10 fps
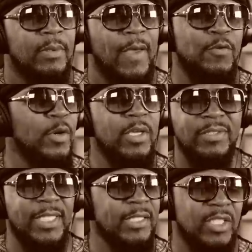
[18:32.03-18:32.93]
If you're in your
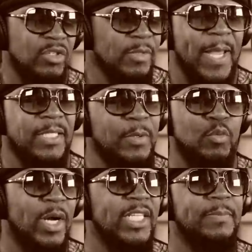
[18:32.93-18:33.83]
60s, you should be asking me
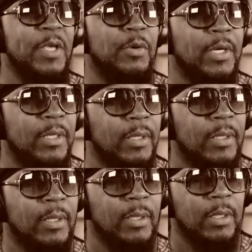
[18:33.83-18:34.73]
what is milk.
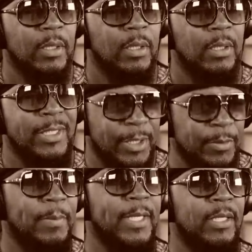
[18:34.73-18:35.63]
You see what I
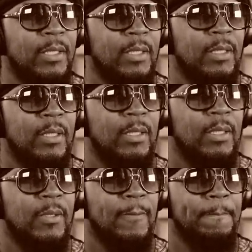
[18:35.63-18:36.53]
mean?
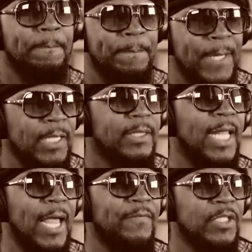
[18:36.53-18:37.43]
This
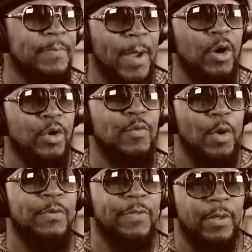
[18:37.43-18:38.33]
life is about
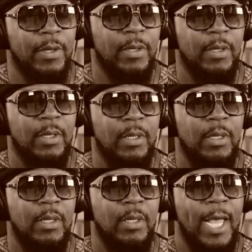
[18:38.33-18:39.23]
growth.
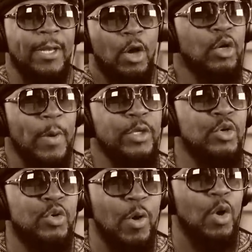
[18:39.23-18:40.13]
And the only way you
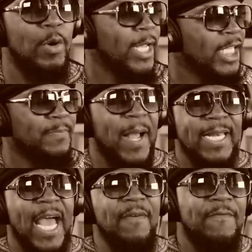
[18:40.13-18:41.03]
grow is by
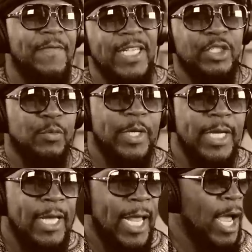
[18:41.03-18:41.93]
not festering
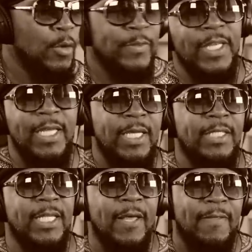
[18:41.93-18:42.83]
on
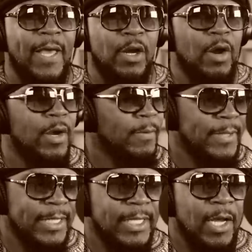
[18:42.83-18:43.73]
things that are
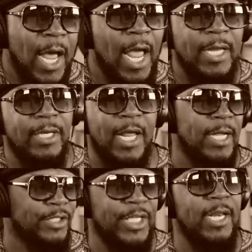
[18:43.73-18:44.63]
this hand
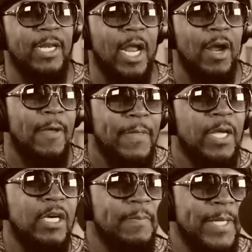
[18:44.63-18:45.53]
sitting there that
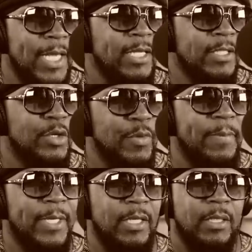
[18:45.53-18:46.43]
could be easily
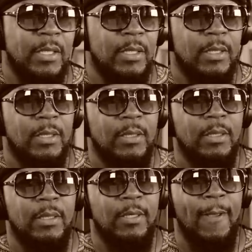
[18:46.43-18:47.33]
remedied.
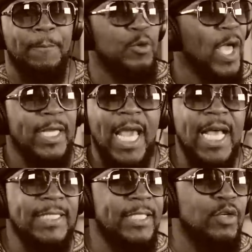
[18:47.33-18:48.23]
You got
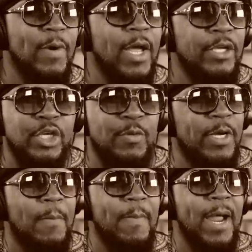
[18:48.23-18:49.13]
guys sitting around here, you're in
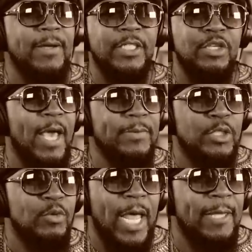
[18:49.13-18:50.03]
a marriage and you
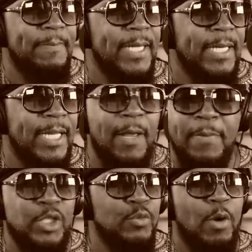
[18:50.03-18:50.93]
absolutely hate being in it,
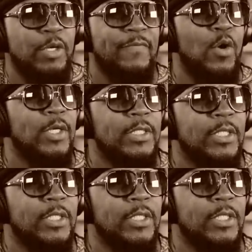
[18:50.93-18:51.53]
but you won't divorce.